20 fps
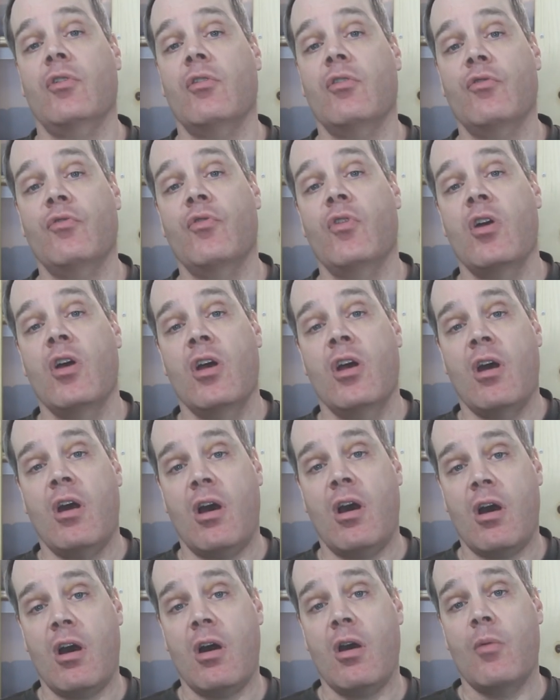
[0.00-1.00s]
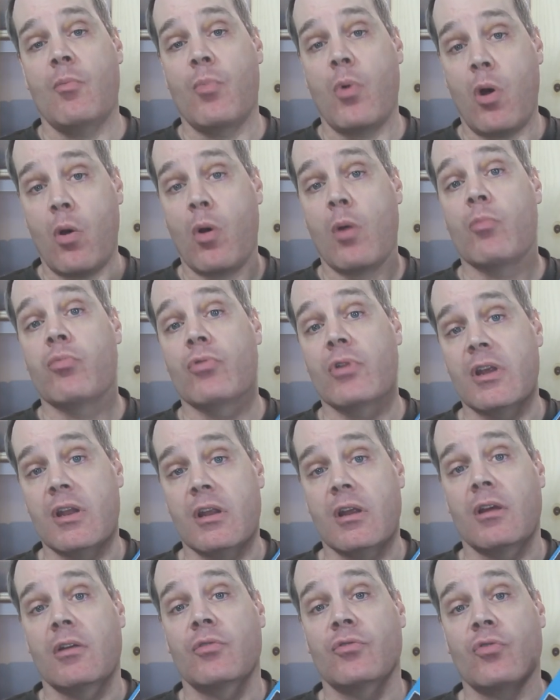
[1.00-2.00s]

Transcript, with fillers: of Uh, boa breeding.